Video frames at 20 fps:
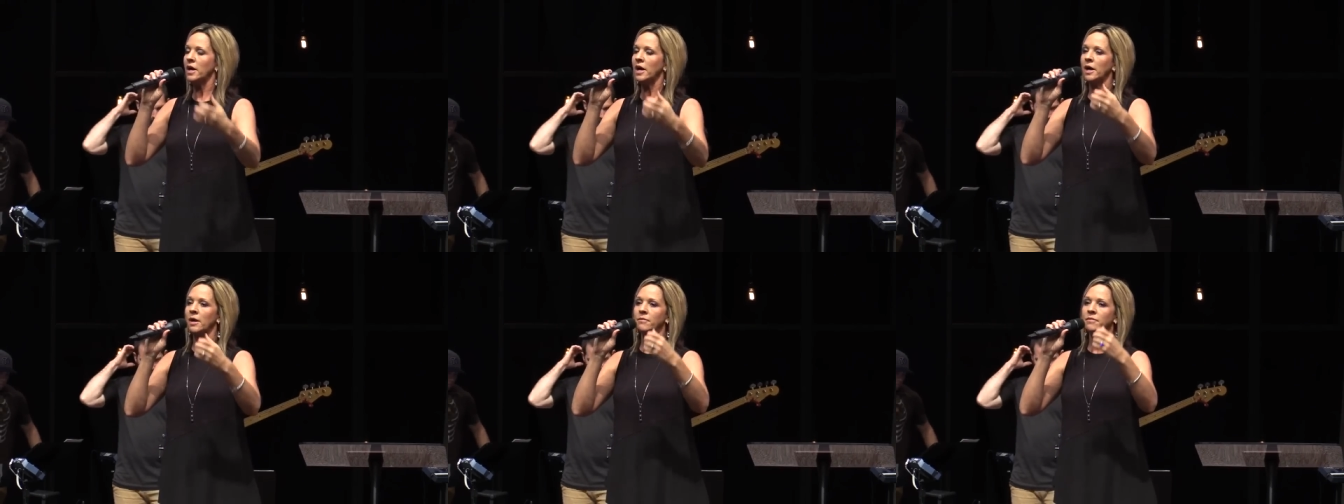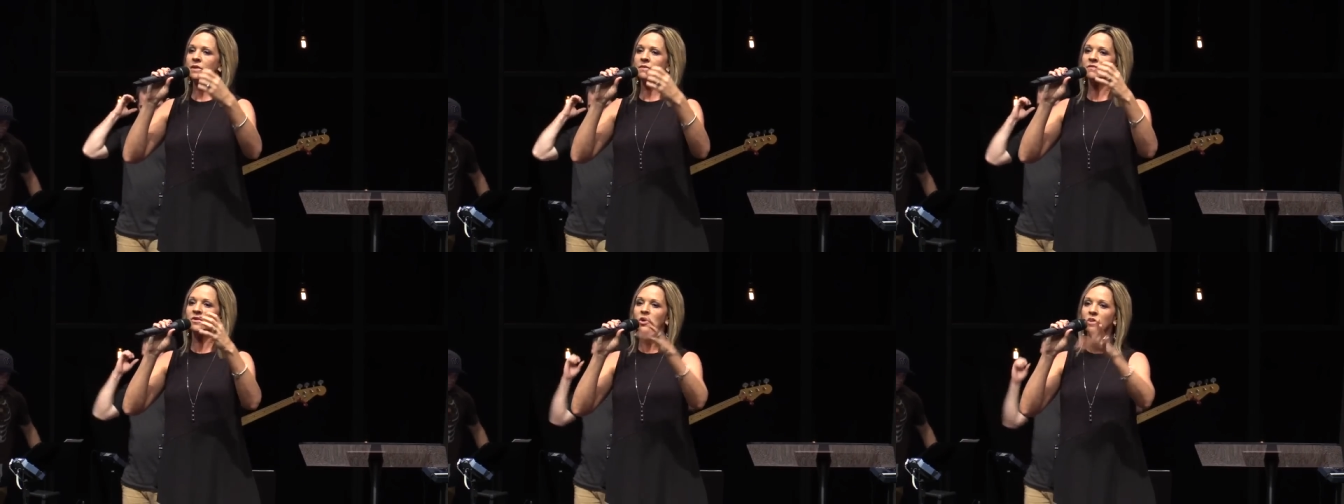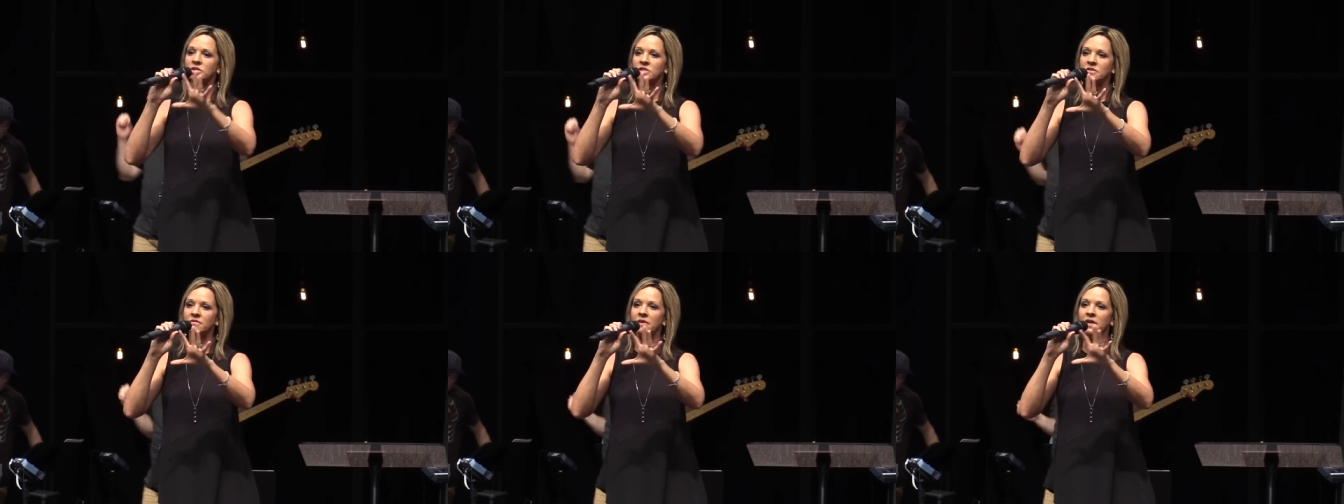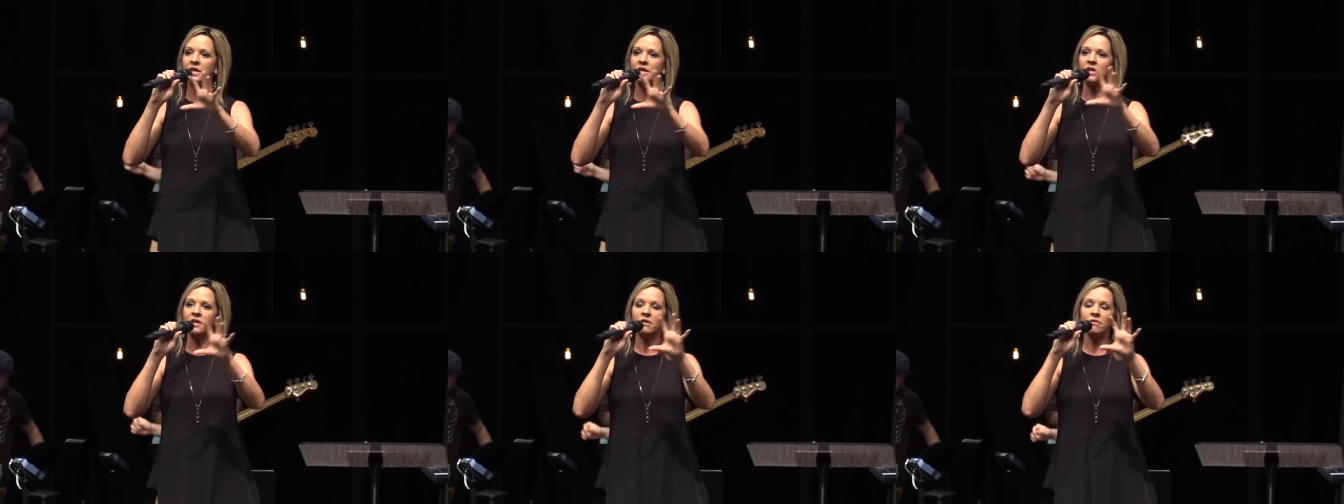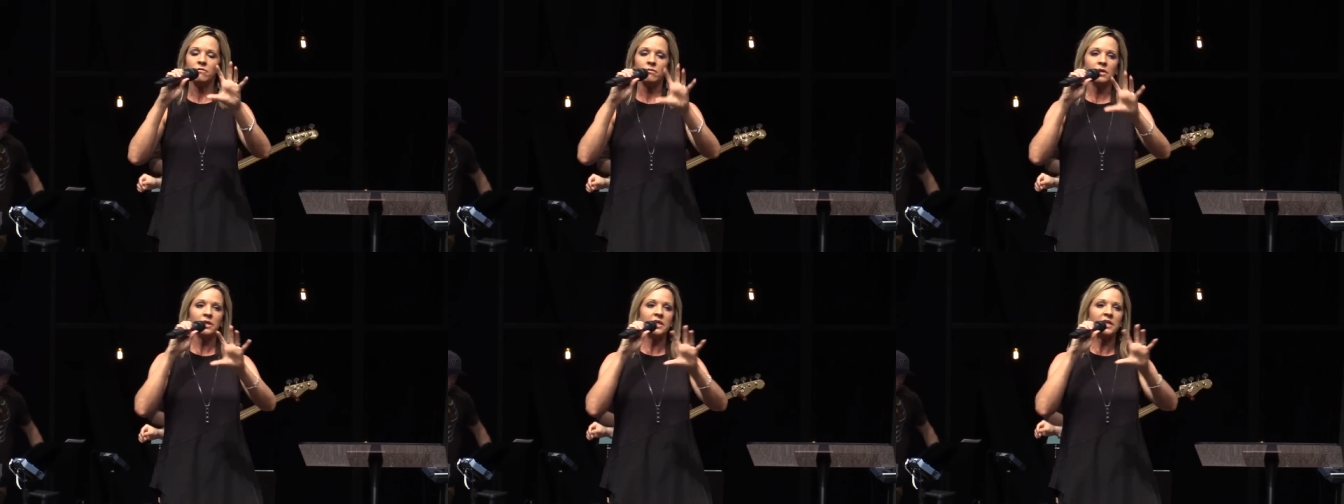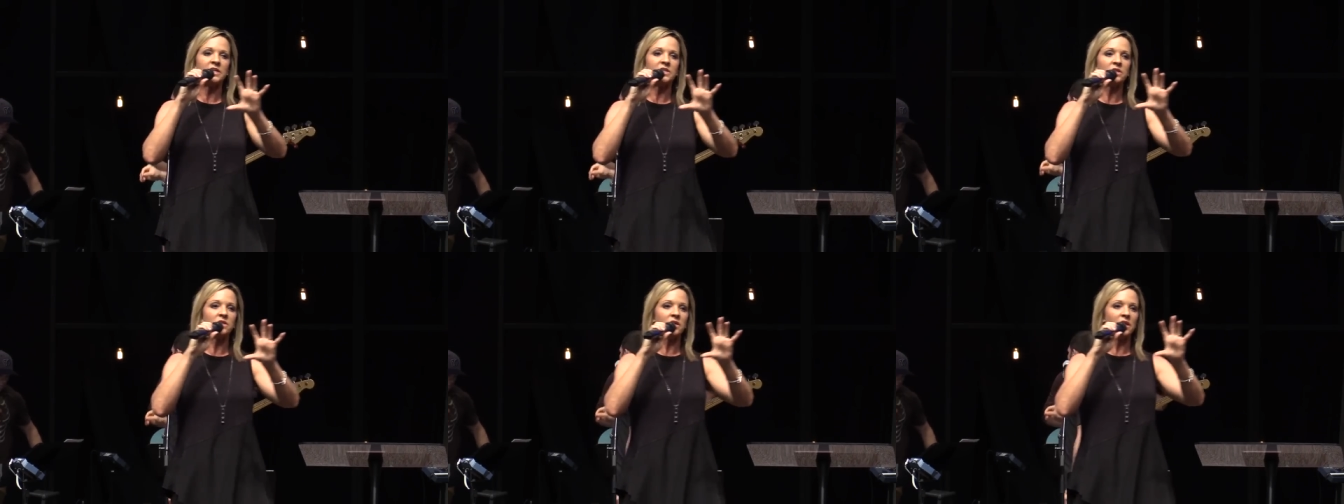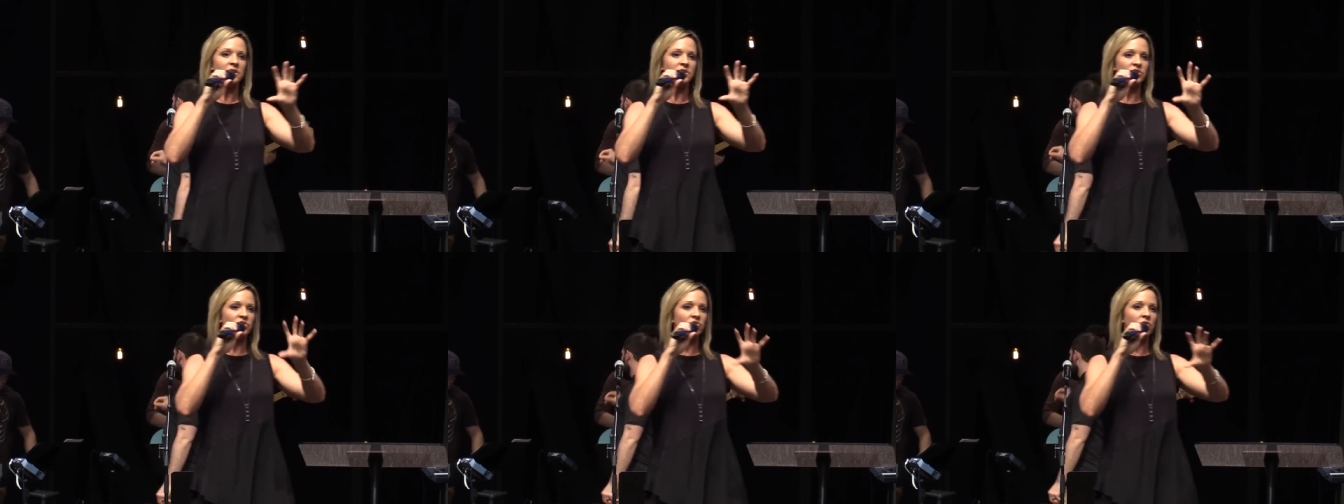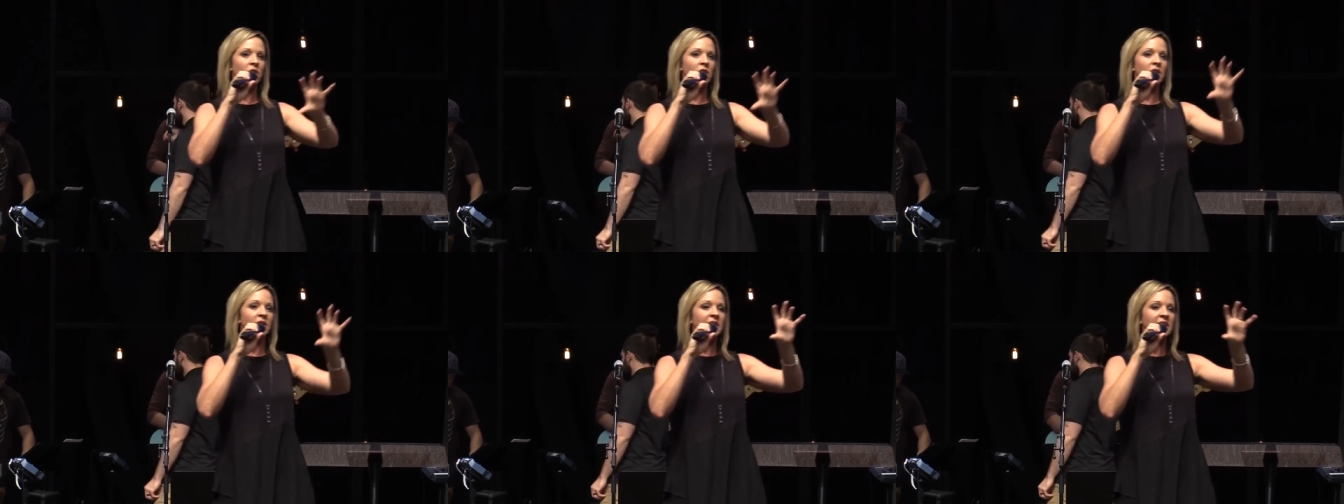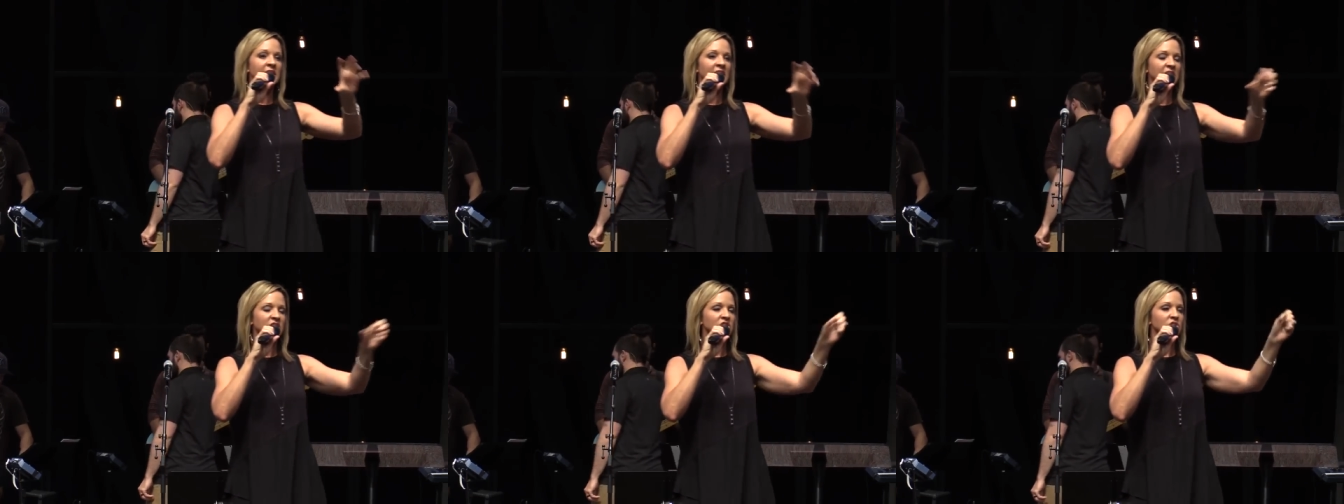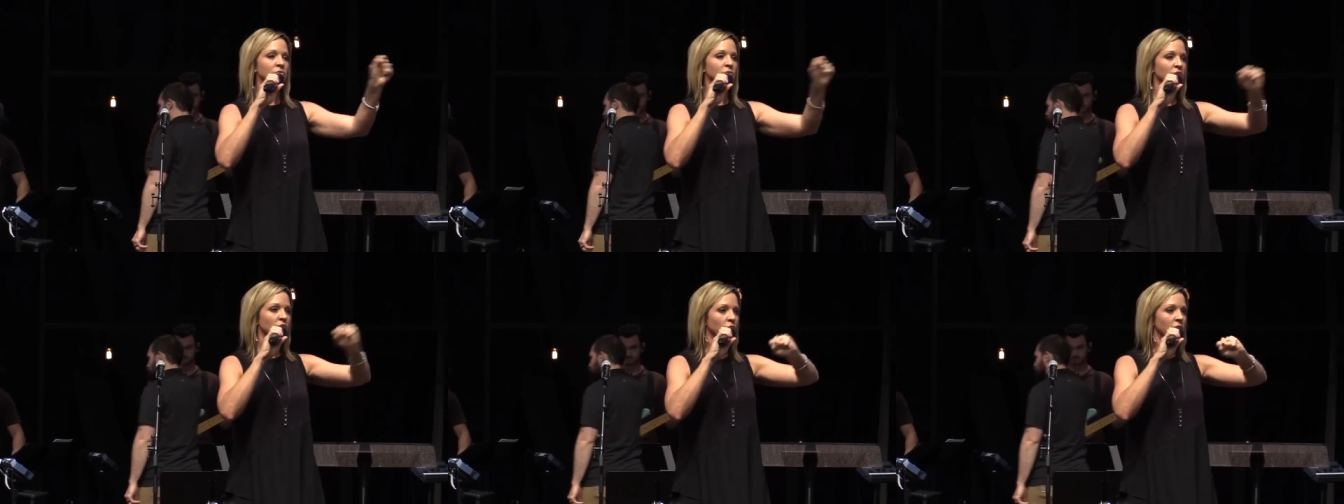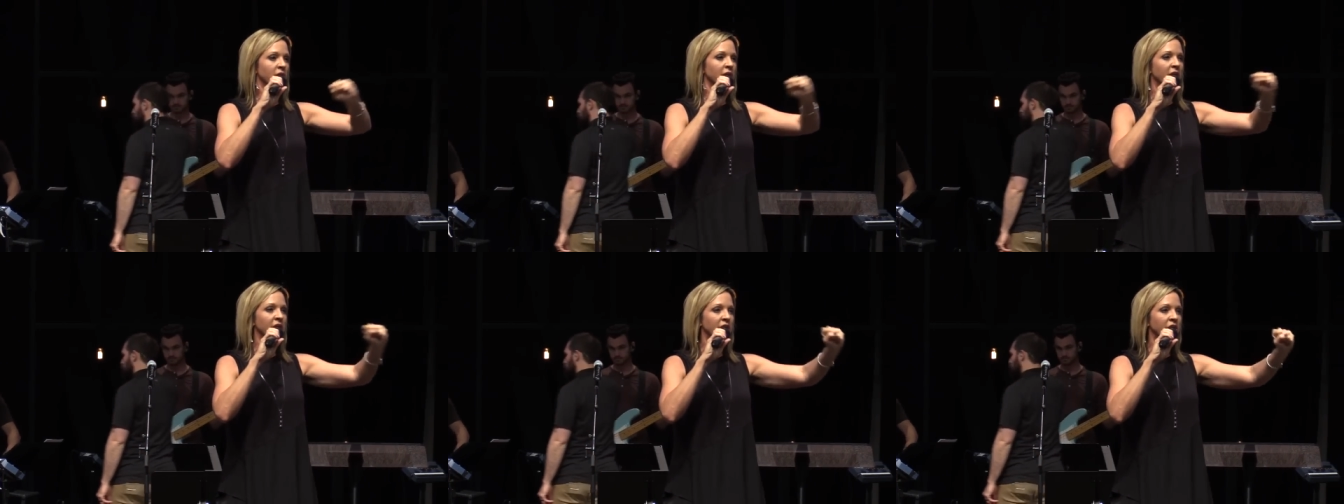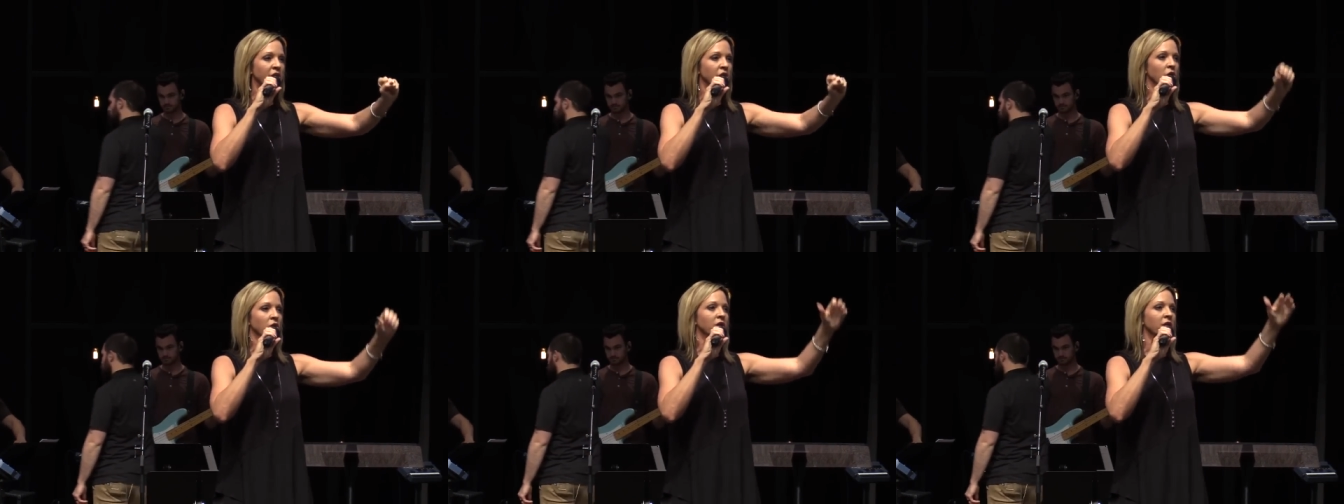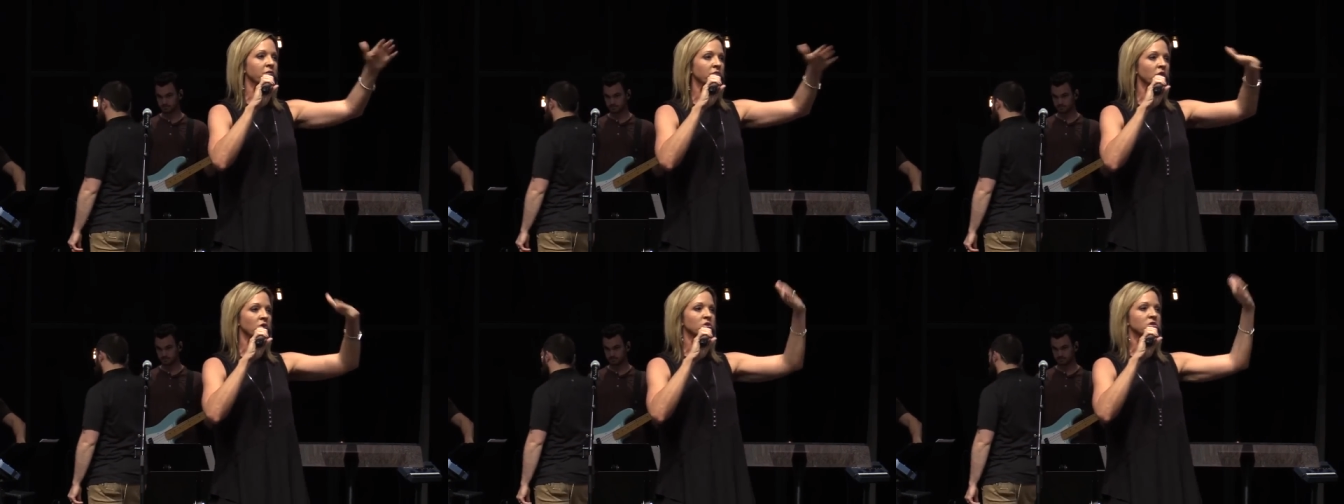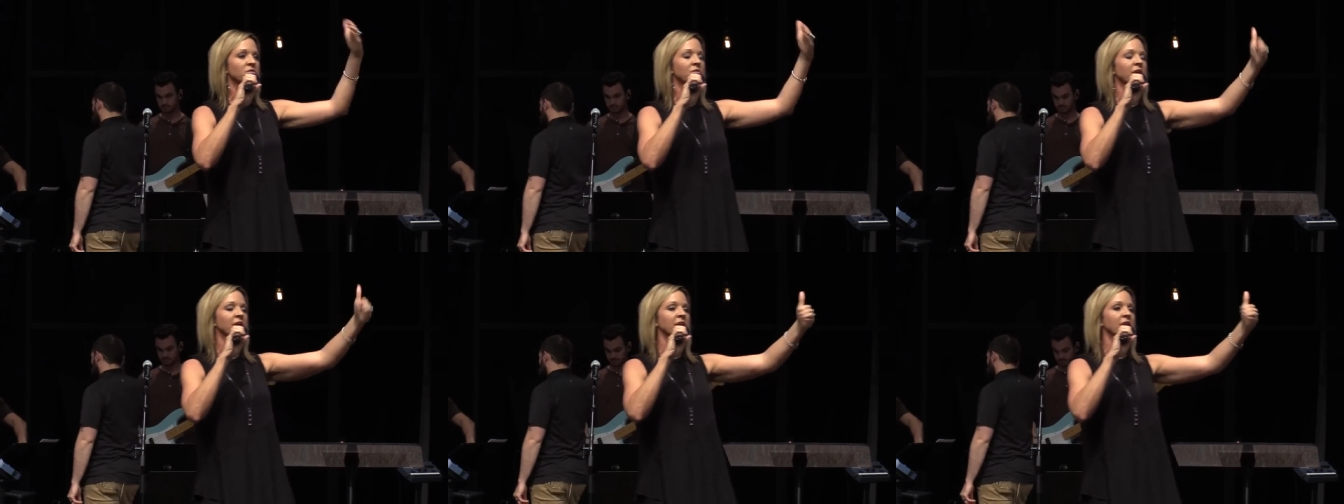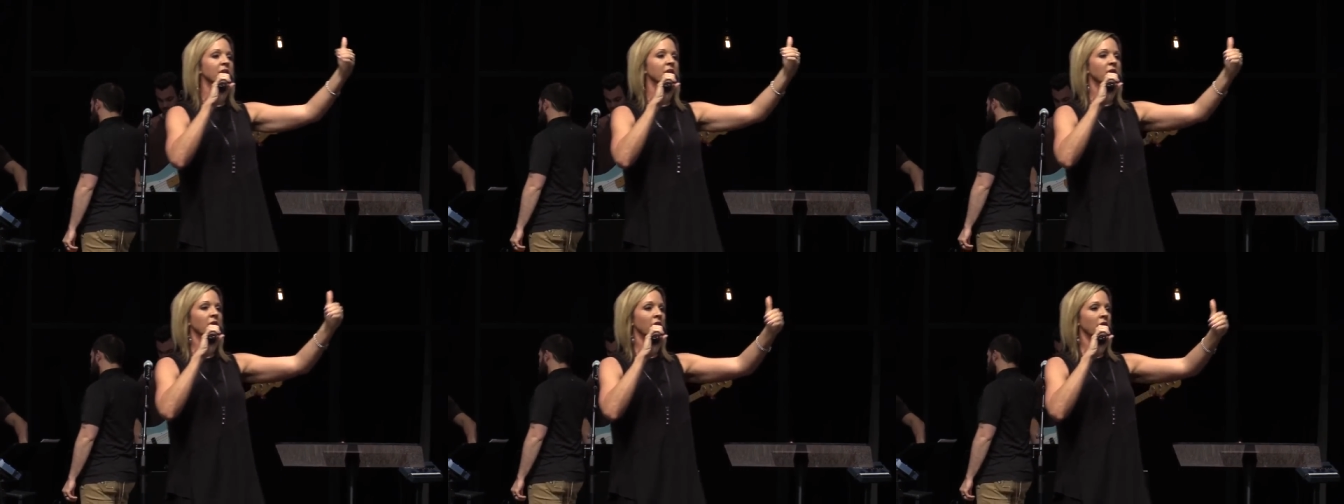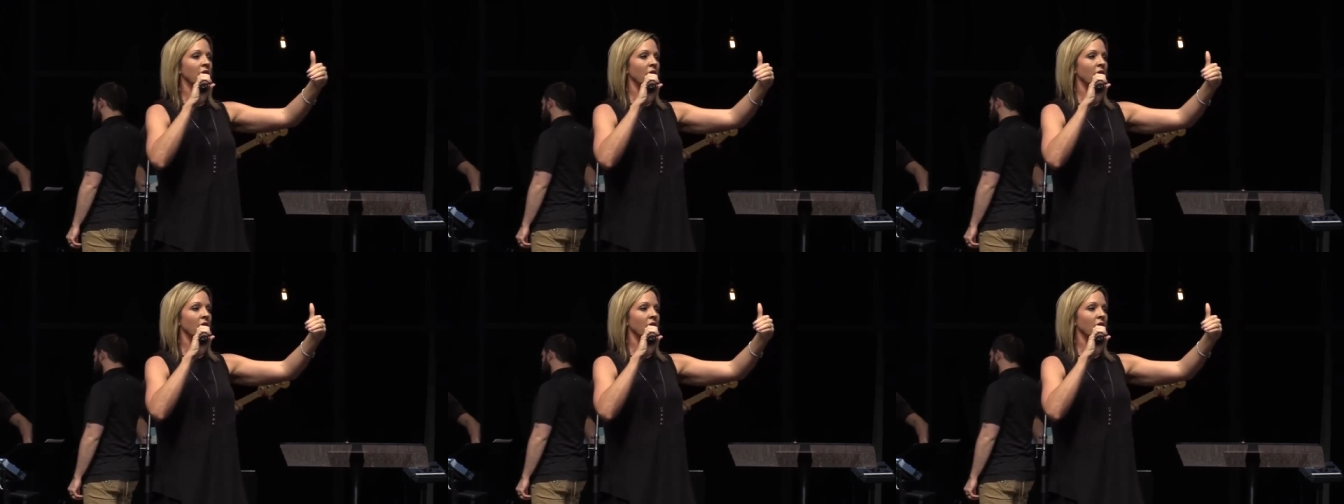Um, they've cultivated a really a strong connection with one another, and they cultivated